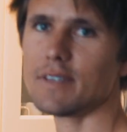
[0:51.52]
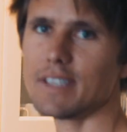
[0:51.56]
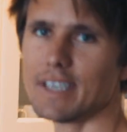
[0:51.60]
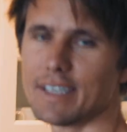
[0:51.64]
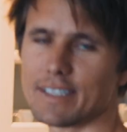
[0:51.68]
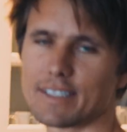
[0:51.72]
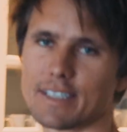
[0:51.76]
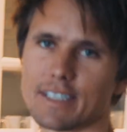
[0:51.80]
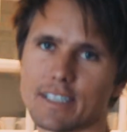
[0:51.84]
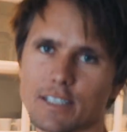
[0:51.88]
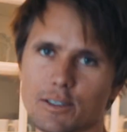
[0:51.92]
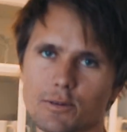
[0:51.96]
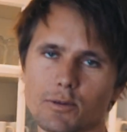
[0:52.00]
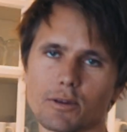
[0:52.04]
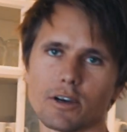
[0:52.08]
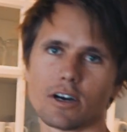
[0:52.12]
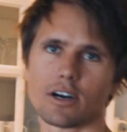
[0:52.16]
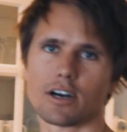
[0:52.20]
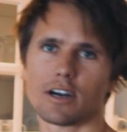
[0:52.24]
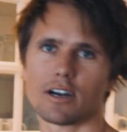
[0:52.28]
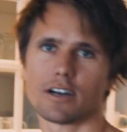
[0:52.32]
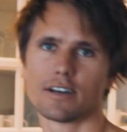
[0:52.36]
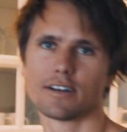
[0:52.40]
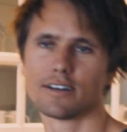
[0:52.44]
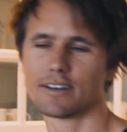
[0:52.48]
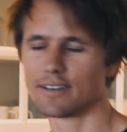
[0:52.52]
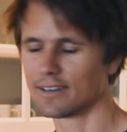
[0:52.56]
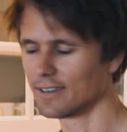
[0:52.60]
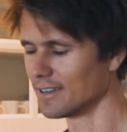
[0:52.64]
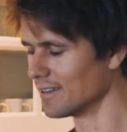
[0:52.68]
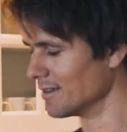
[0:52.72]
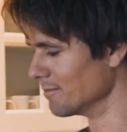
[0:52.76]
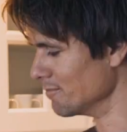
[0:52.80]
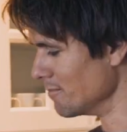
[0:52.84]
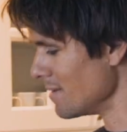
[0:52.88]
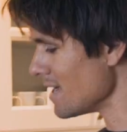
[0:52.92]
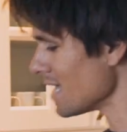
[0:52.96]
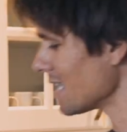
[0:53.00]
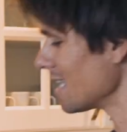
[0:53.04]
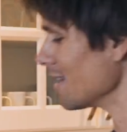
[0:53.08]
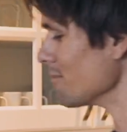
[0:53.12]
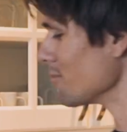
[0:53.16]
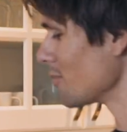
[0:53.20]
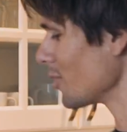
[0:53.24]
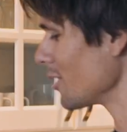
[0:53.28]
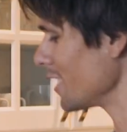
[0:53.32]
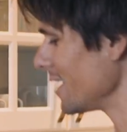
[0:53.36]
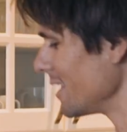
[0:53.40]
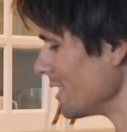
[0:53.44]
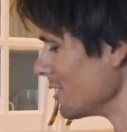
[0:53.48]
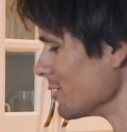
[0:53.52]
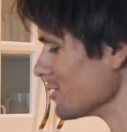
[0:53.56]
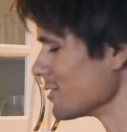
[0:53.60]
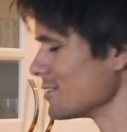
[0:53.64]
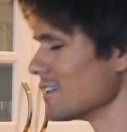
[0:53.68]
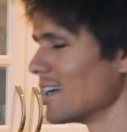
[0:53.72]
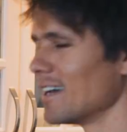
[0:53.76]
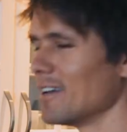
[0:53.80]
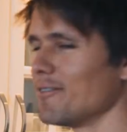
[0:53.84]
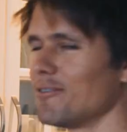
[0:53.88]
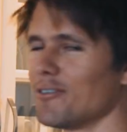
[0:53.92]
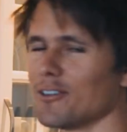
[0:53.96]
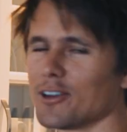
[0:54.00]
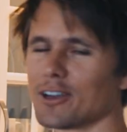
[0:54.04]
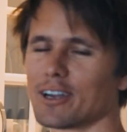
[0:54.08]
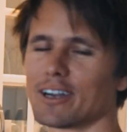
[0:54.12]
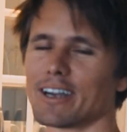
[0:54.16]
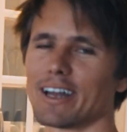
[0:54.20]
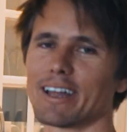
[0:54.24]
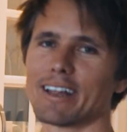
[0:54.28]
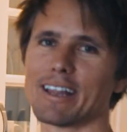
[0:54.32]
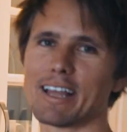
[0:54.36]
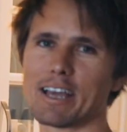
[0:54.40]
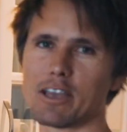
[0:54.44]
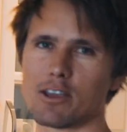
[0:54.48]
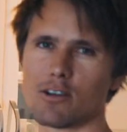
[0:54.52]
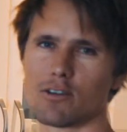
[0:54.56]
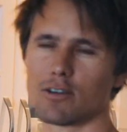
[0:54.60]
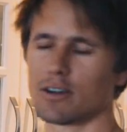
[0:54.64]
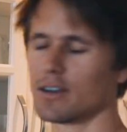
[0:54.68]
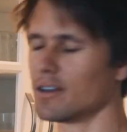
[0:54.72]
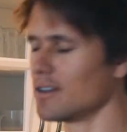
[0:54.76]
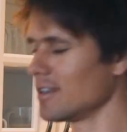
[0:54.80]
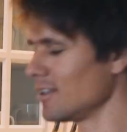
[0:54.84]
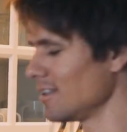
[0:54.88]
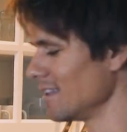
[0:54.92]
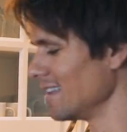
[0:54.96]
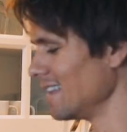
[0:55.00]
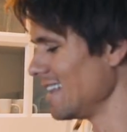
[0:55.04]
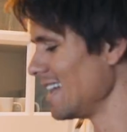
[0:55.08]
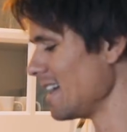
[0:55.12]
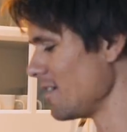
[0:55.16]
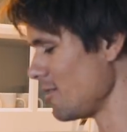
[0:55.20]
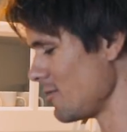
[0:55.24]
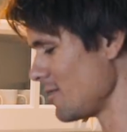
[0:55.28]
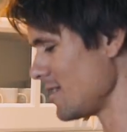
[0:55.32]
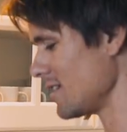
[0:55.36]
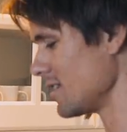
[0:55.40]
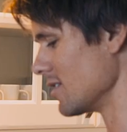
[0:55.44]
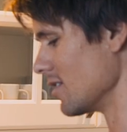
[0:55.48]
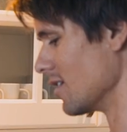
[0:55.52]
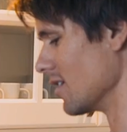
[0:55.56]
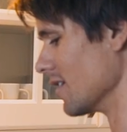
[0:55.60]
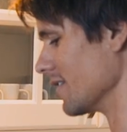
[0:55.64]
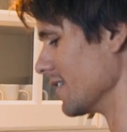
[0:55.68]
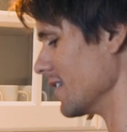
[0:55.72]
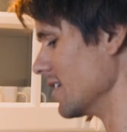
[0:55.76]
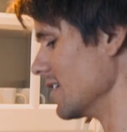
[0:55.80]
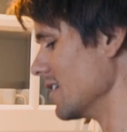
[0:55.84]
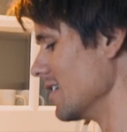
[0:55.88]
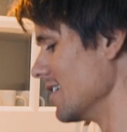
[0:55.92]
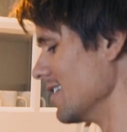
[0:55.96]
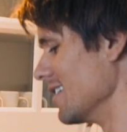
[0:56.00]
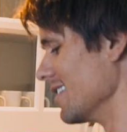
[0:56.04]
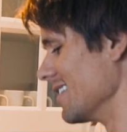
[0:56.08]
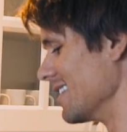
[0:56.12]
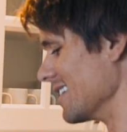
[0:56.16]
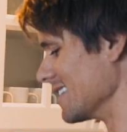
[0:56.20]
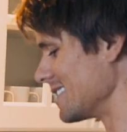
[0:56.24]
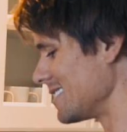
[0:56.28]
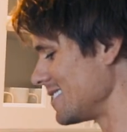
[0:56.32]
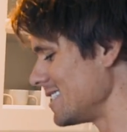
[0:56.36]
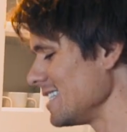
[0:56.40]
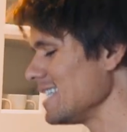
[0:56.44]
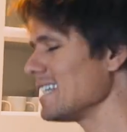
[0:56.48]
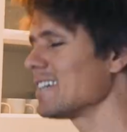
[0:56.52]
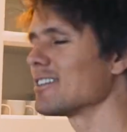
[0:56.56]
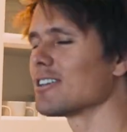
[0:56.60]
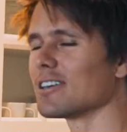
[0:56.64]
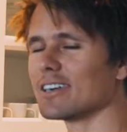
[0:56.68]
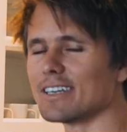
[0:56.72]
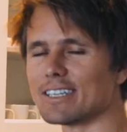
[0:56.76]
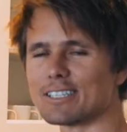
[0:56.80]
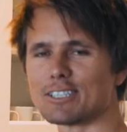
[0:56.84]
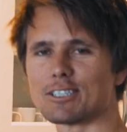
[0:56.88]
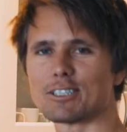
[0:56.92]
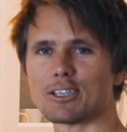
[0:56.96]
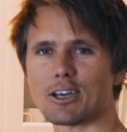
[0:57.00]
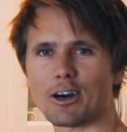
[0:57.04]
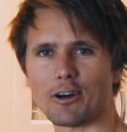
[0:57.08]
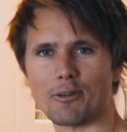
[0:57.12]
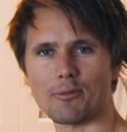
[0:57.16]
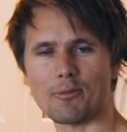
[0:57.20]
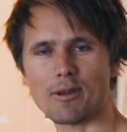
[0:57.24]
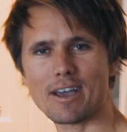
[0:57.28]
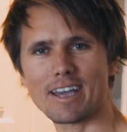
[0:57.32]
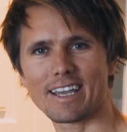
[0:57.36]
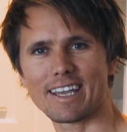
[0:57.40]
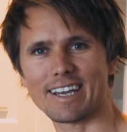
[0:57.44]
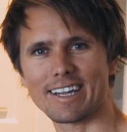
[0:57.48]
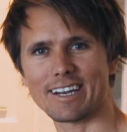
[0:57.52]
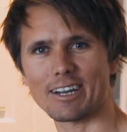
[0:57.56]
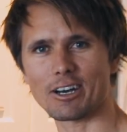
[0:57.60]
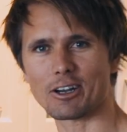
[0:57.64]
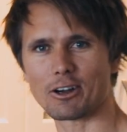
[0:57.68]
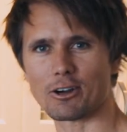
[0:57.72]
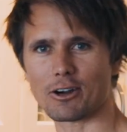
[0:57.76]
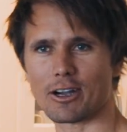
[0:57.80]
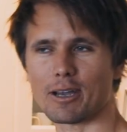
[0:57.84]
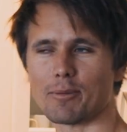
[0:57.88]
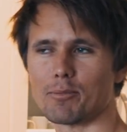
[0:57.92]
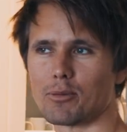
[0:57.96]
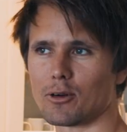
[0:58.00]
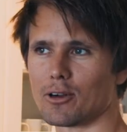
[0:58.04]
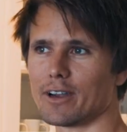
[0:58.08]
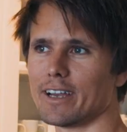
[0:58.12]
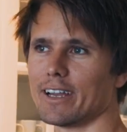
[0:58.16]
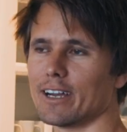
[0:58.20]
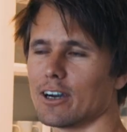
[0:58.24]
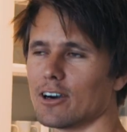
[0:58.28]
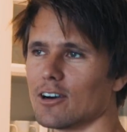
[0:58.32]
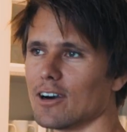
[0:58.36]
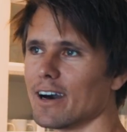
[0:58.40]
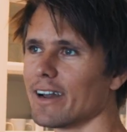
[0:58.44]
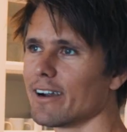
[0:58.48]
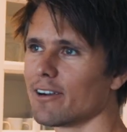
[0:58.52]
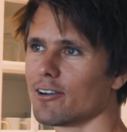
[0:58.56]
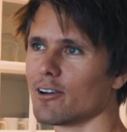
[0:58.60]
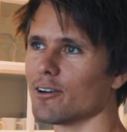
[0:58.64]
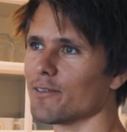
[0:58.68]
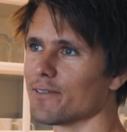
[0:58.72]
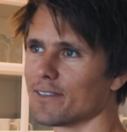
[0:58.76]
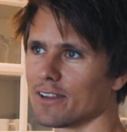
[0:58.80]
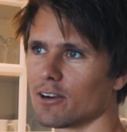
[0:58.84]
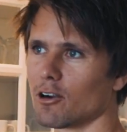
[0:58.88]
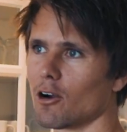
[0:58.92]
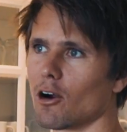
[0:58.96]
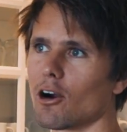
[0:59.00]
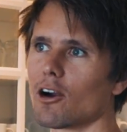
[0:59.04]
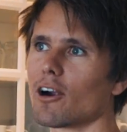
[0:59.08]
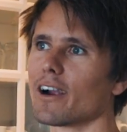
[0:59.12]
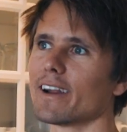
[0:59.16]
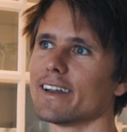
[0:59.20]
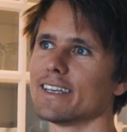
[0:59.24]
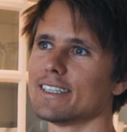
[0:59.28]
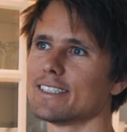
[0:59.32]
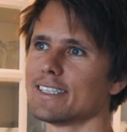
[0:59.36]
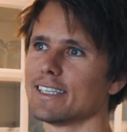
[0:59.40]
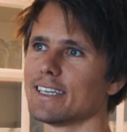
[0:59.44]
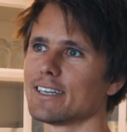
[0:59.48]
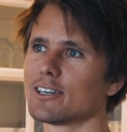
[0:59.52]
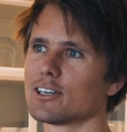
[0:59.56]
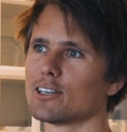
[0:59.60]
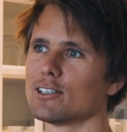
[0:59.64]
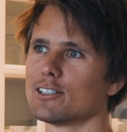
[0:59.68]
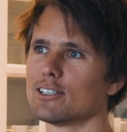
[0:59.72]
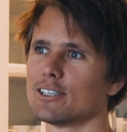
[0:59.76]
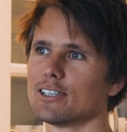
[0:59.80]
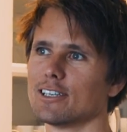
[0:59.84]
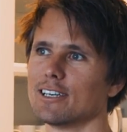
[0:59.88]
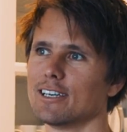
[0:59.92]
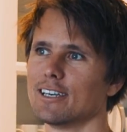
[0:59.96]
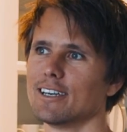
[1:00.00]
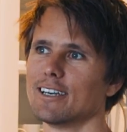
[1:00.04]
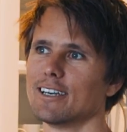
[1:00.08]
And since we are making burritos, I figured I'd let you in on the secrets of making a great burrito. I don't know if there are any secrets,